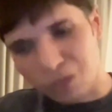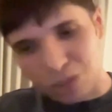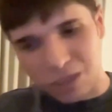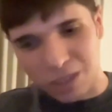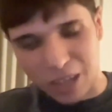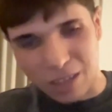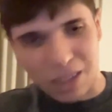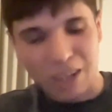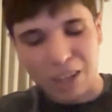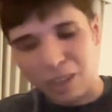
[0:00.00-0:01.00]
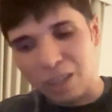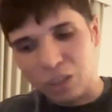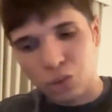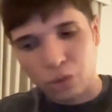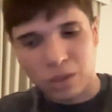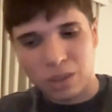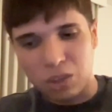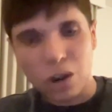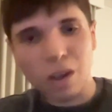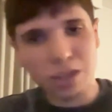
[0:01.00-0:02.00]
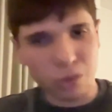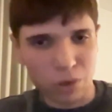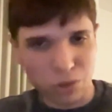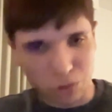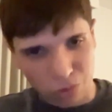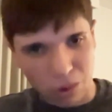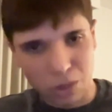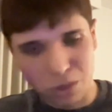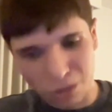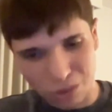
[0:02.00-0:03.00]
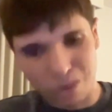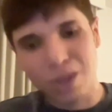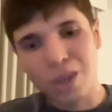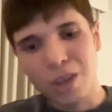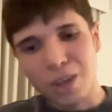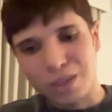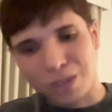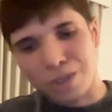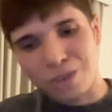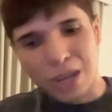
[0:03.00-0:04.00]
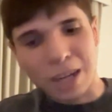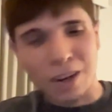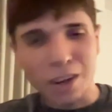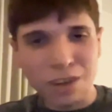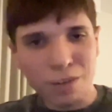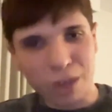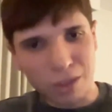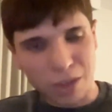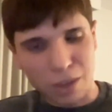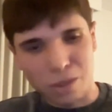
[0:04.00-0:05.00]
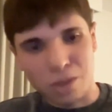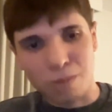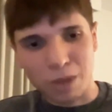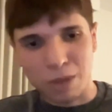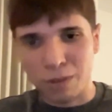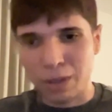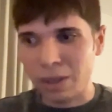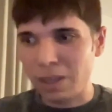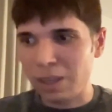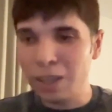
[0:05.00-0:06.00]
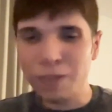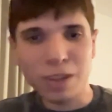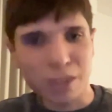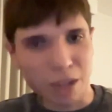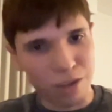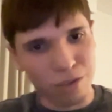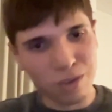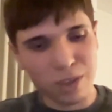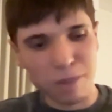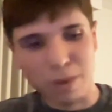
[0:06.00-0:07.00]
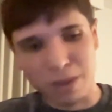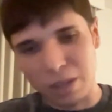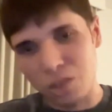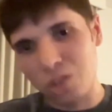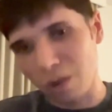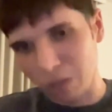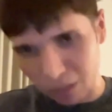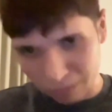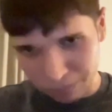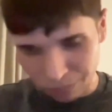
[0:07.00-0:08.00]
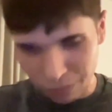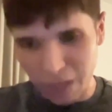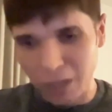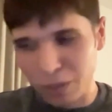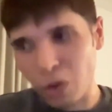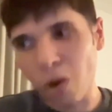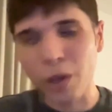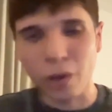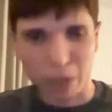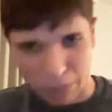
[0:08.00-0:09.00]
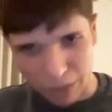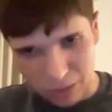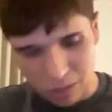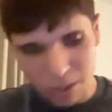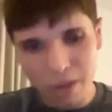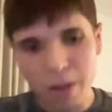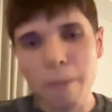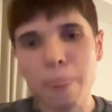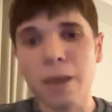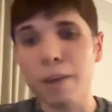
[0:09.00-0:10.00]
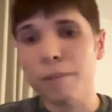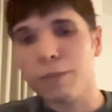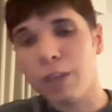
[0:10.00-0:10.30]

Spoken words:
joins the Charlie's coin join round to create another vTXO between the new intended recipient and the Charlie on an ongoing basis. If